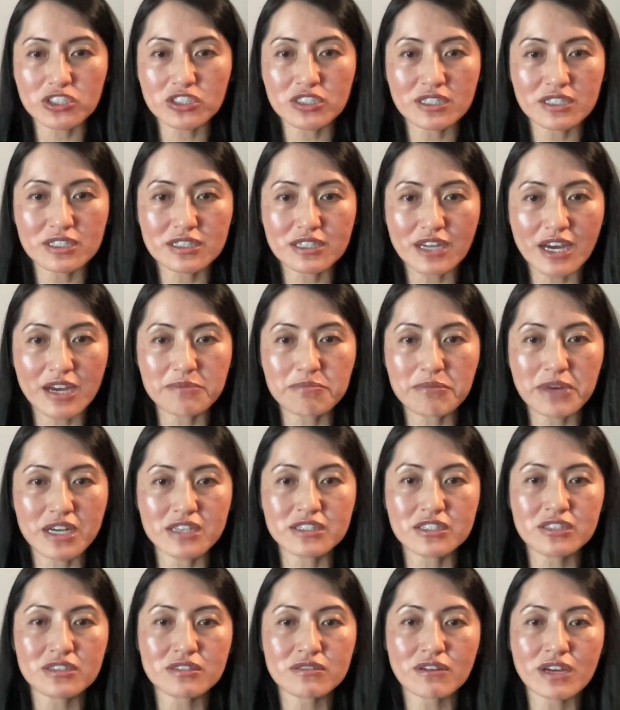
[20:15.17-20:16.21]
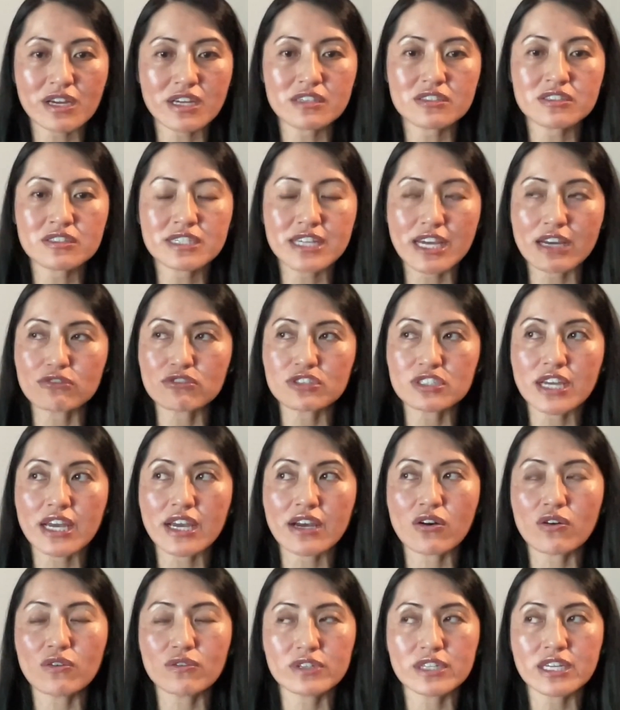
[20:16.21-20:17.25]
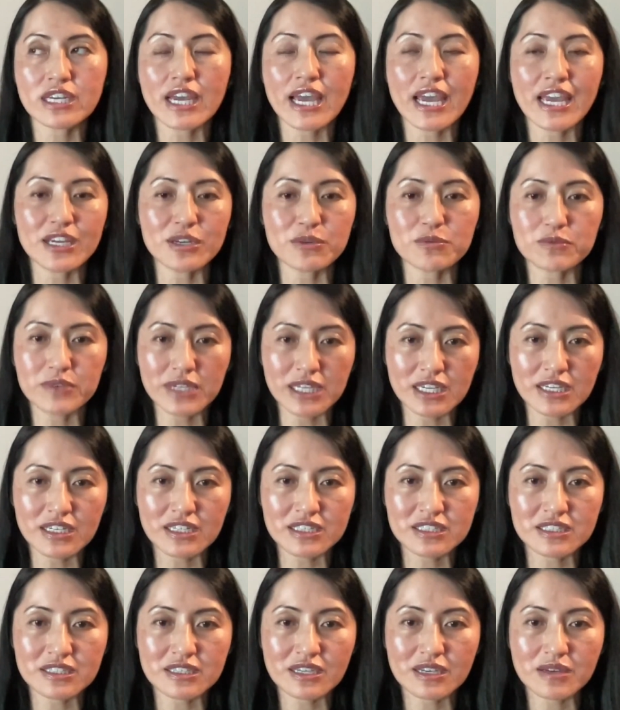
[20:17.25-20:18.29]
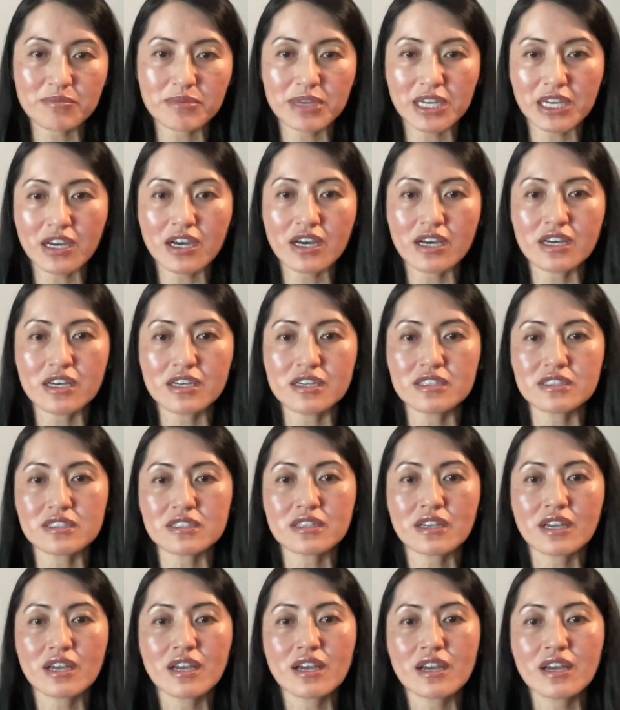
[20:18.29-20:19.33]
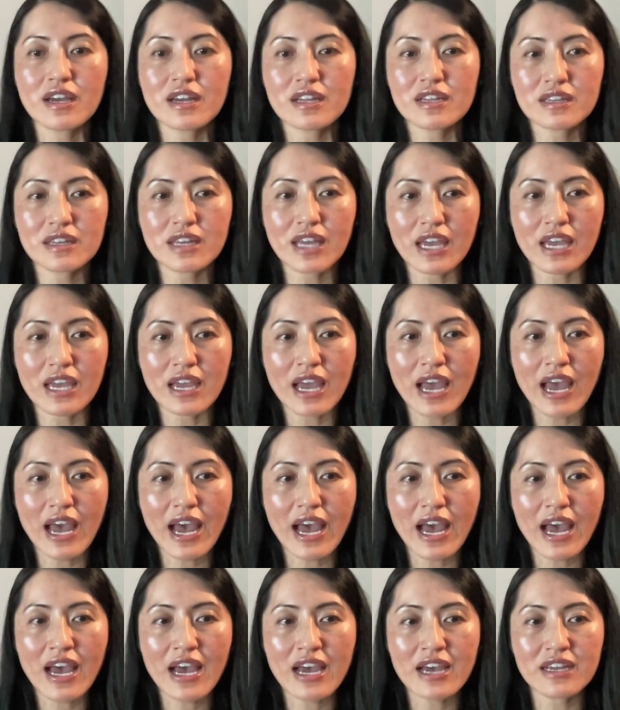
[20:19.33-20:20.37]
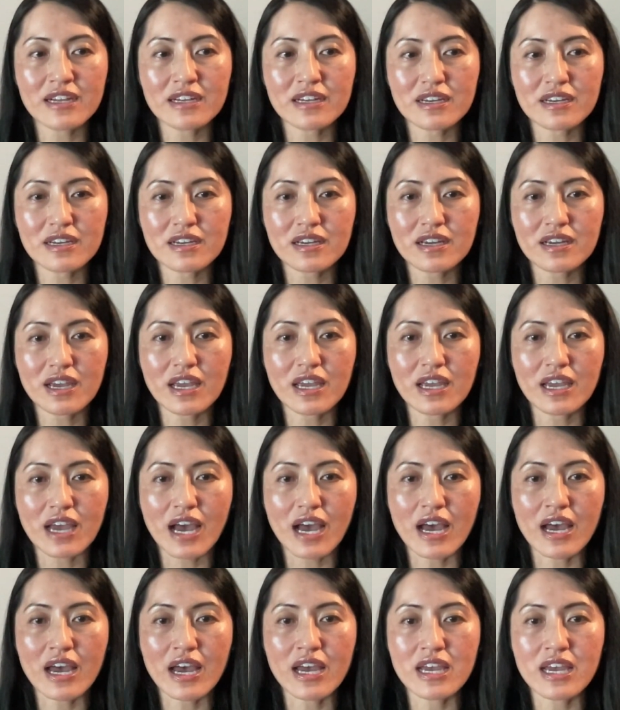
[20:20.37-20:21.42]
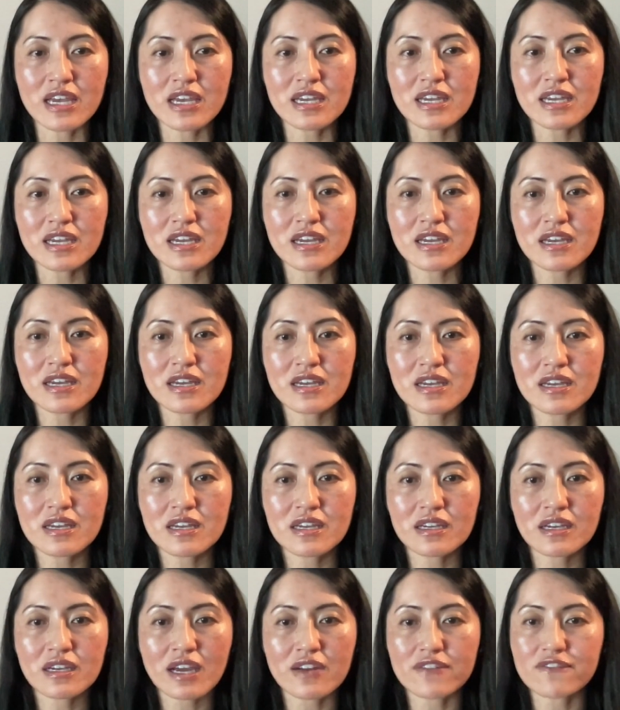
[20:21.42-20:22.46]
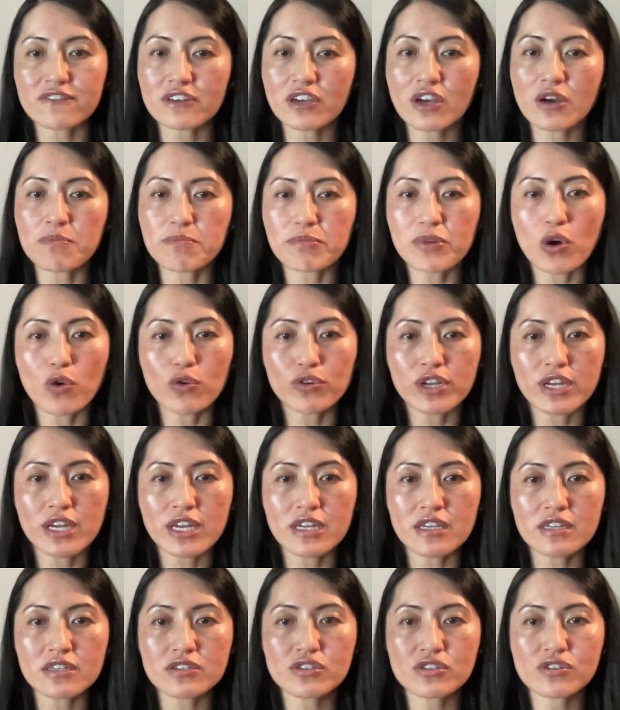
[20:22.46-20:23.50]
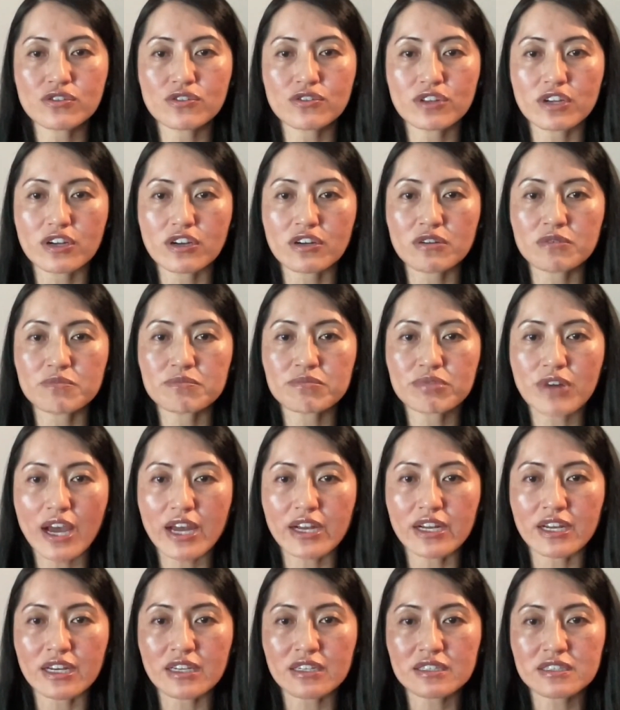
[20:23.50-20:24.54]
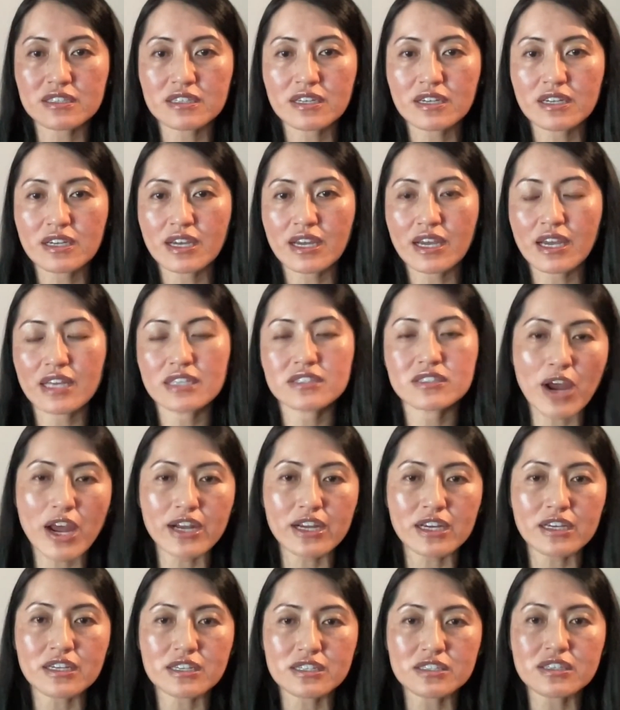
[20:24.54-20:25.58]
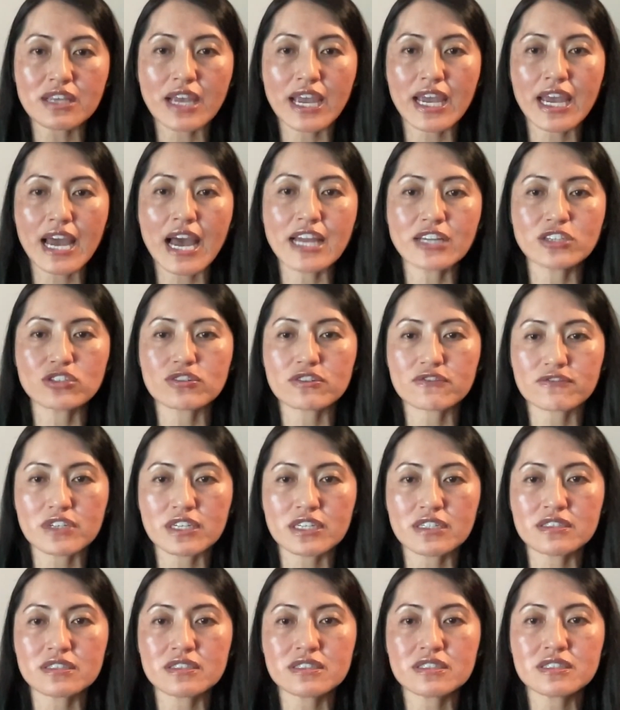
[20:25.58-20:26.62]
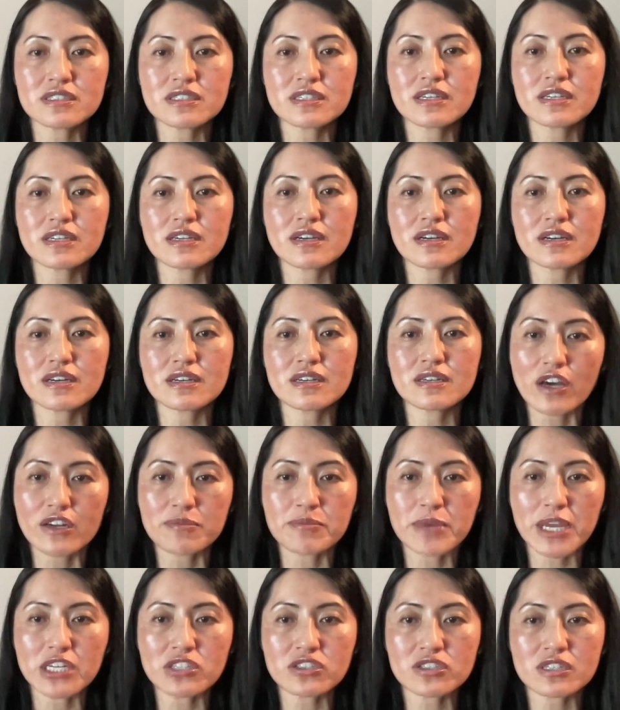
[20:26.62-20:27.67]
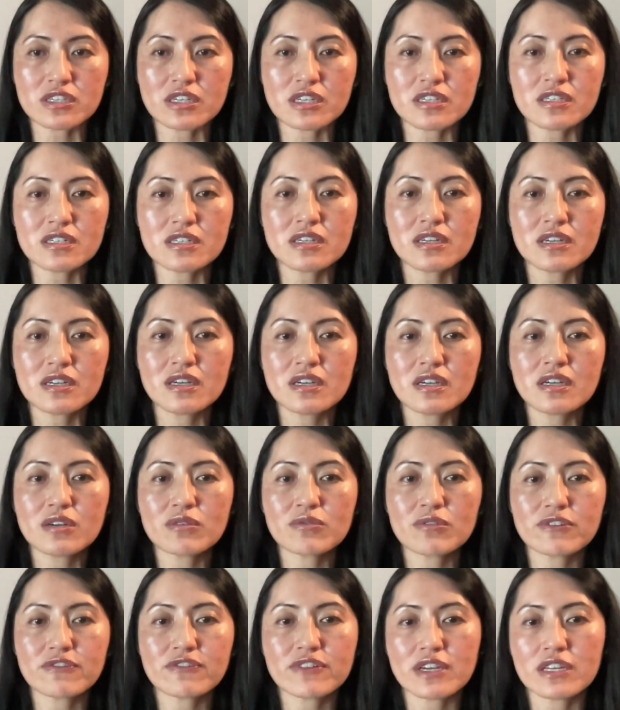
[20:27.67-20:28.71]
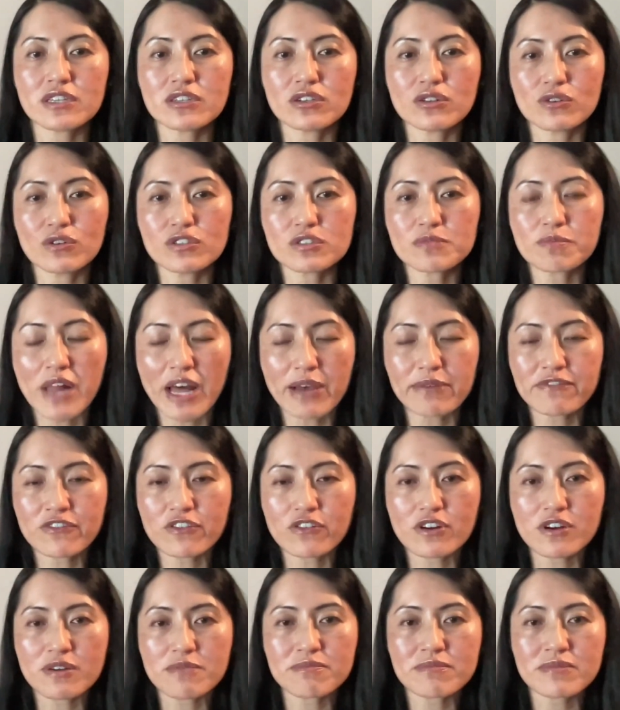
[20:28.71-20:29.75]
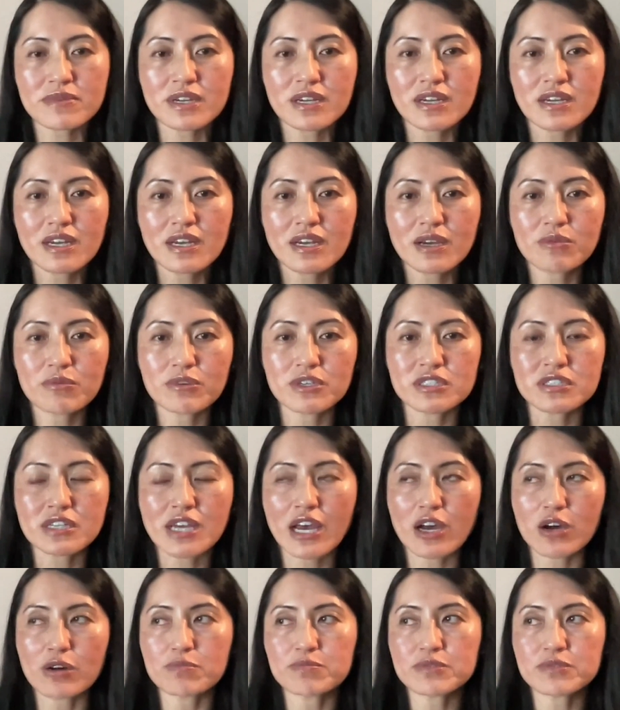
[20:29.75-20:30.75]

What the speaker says: mentioned, 9 months, right, down to only 8 weeks because they had an AI kind of component to their product. Their product is AI driven with automation within Node platform, which